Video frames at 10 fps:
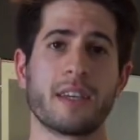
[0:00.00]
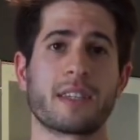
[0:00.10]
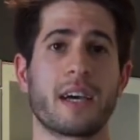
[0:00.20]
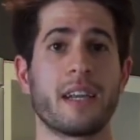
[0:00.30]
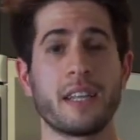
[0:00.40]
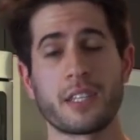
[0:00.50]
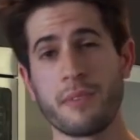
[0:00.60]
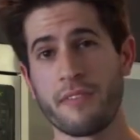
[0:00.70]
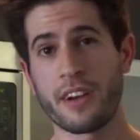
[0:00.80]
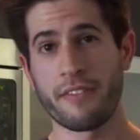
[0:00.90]
is that it needs to
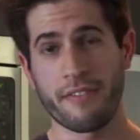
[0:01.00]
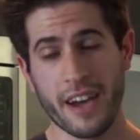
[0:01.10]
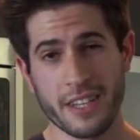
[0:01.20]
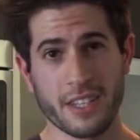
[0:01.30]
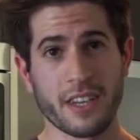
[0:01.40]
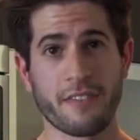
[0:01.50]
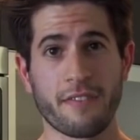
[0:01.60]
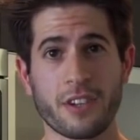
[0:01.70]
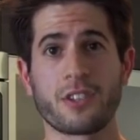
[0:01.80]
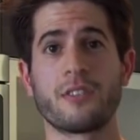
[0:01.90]
be very fast and
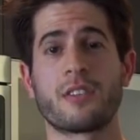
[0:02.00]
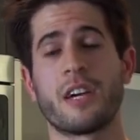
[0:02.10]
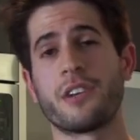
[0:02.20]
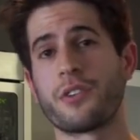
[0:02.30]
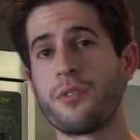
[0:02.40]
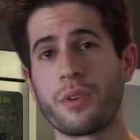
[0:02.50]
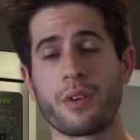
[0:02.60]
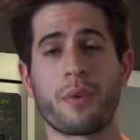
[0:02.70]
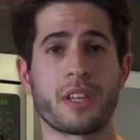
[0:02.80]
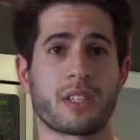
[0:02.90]
efficient. I don't want
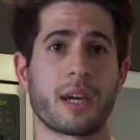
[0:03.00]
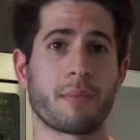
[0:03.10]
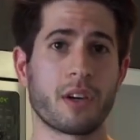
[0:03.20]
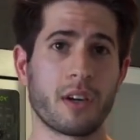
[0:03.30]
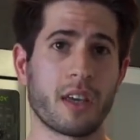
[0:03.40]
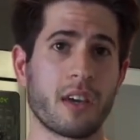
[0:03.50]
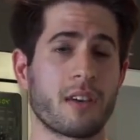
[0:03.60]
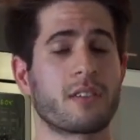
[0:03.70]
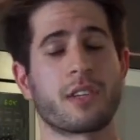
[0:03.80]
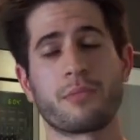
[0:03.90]
to waste time cooking
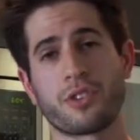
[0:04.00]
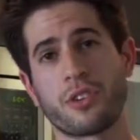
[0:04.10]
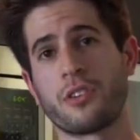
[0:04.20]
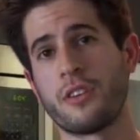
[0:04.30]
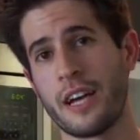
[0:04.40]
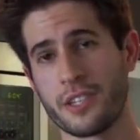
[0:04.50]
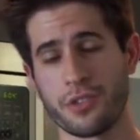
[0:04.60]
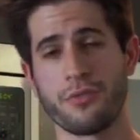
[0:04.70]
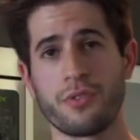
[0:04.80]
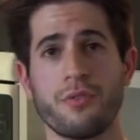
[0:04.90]
because I'm sure as
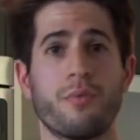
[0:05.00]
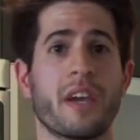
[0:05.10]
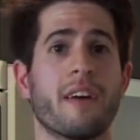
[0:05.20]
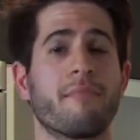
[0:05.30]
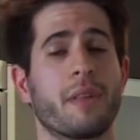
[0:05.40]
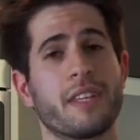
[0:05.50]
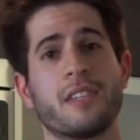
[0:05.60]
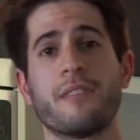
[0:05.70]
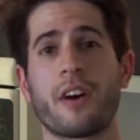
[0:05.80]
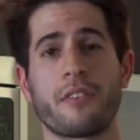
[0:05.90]
you do, we have
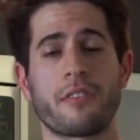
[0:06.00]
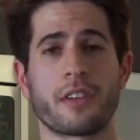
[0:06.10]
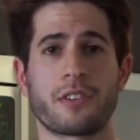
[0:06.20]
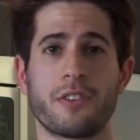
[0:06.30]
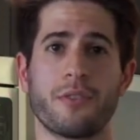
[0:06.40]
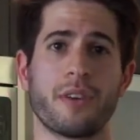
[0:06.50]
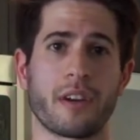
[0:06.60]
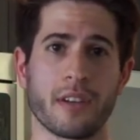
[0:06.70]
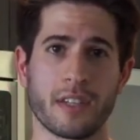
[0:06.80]
plenty of other things to do in our